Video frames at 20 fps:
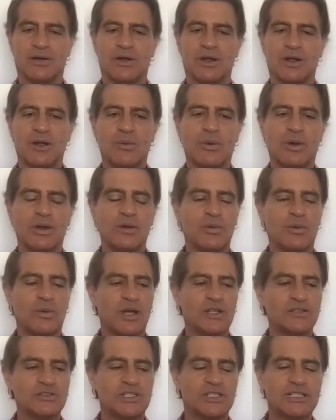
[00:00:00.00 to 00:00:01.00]
Or I want to
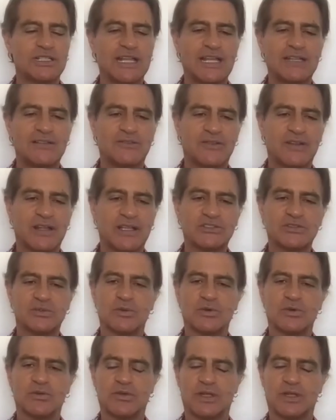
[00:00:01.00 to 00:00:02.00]
watch a Netflix
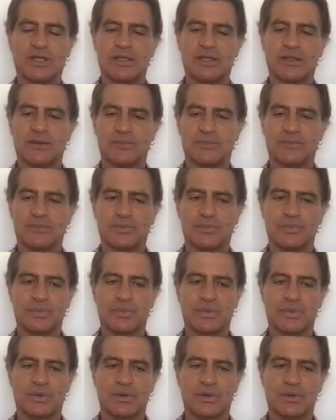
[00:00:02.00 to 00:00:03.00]
movie.
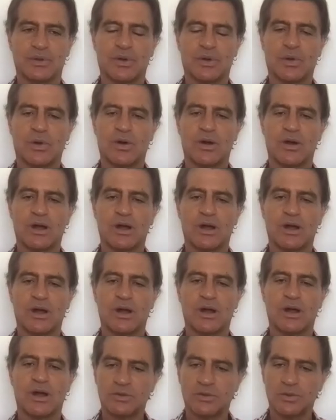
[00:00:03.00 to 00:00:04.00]
Or I
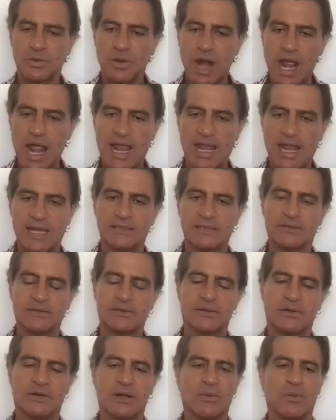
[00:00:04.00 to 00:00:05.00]
want to write.
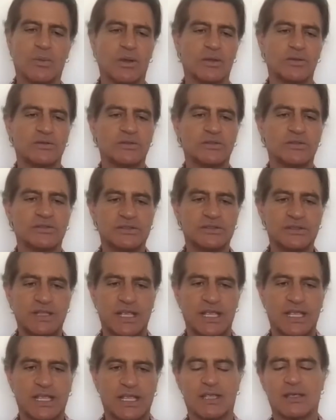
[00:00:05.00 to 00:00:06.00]
Or I want to
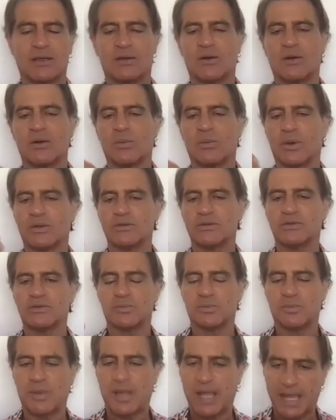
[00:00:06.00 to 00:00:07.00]
sing. Or I want to
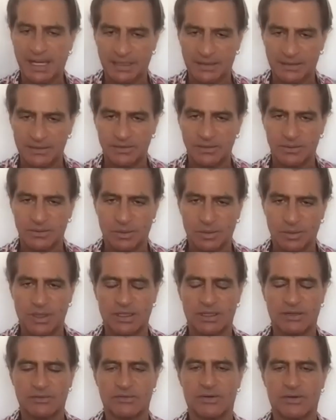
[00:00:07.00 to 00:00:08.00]
paint. Or
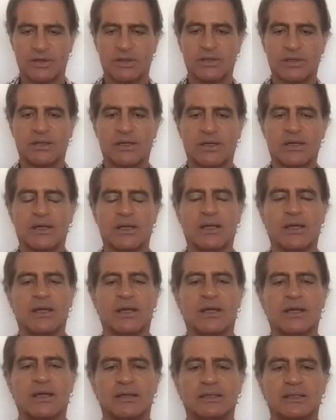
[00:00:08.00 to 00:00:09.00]
whatever.
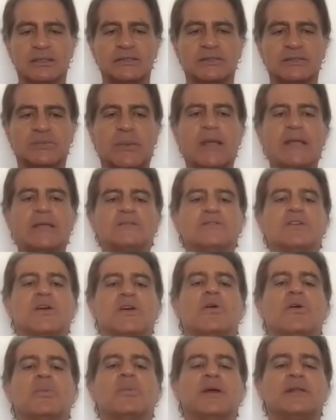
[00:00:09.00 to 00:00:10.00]
Space
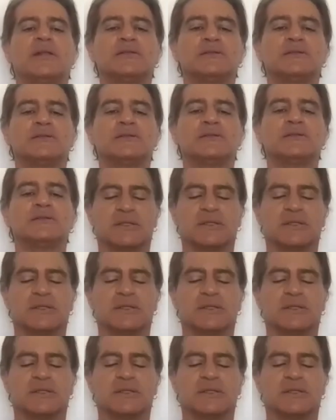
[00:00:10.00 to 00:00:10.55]
opens.